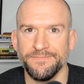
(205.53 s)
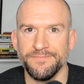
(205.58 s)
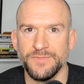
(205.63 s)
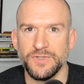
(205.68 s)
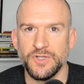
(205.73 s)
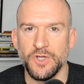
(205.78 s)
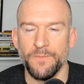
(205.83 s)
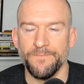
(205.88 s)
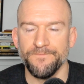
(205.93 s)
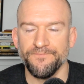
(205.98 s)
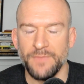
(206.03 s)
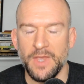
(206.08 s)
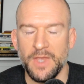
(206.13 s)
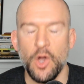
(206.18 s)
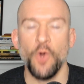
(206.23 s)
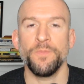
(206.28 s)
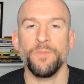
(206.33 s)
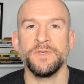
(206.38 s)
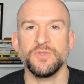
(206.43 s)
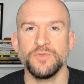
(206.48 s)
So
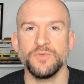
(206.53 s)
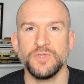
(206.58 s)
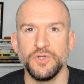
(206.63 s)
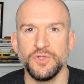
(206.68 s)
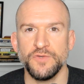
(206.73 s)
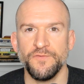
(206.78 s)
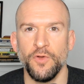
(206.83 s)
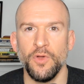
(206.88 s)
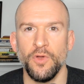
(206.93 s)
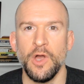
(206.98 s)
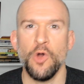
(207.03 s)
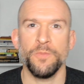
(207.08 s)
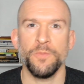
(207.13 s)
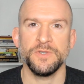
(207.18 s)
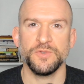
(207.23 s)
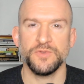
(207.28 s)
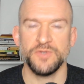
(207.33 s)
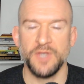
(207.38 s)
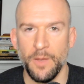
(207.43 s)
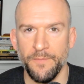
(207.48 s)
I hope this was useful. I hope
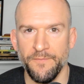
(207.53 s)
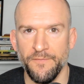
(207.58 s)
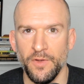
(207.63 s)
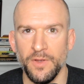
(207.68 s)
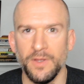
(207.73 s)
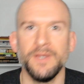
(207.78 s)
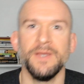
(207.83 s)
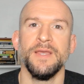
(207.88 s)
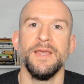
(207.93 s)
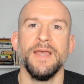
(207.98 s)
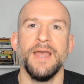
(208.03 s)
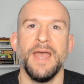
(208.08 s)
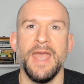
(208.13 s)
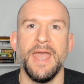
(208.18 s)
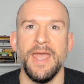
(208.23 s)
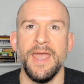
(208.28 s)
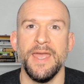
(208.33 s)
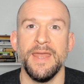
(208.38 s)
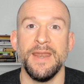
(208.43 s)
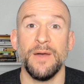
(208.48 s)
this was helpful.
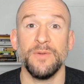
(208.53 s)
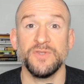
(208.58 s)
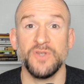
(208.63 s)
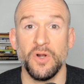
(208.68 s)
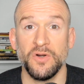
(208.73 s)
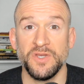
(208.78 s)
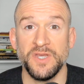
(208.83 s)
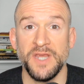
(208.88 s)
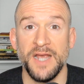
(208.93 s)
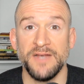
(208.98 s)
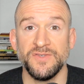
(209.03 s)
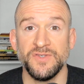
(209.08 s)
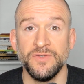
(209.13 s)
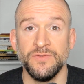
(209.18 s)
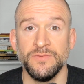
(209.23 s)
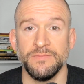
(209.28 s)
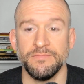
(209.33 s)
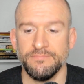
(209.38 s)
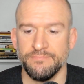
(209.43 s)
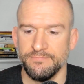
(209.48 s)
And I'll talk to you guys soon.